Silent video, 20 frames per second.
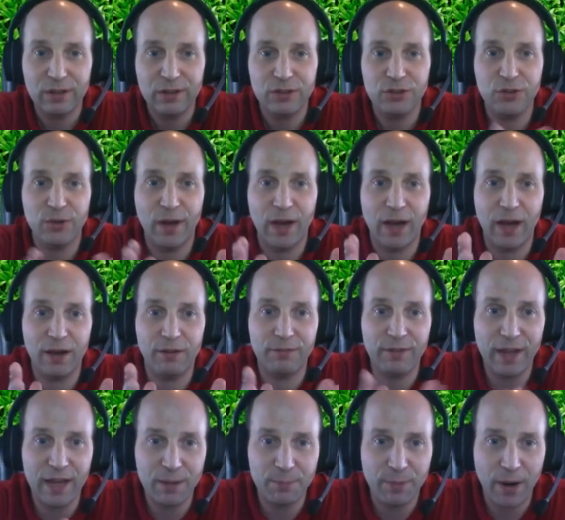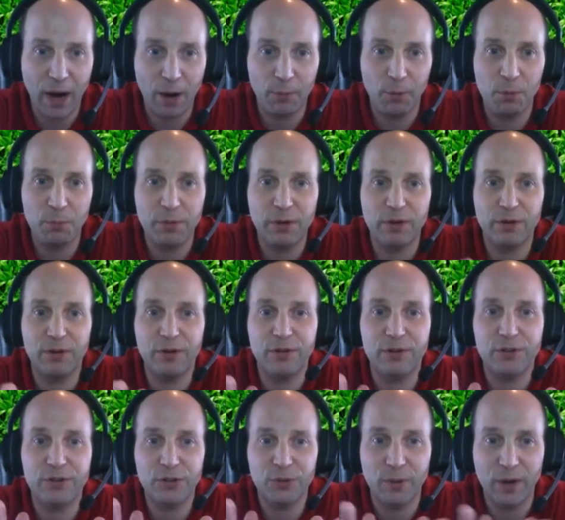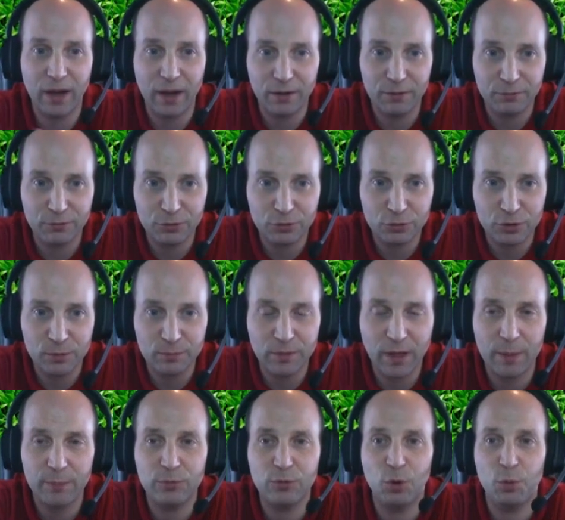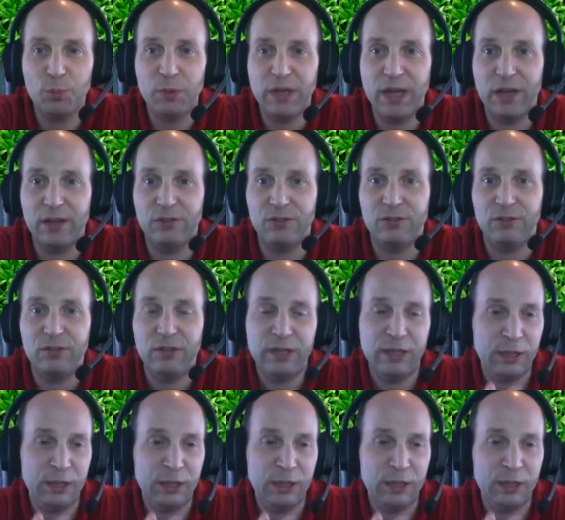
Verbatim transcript: You have ApowerMirror, you have Streamlabs OBS,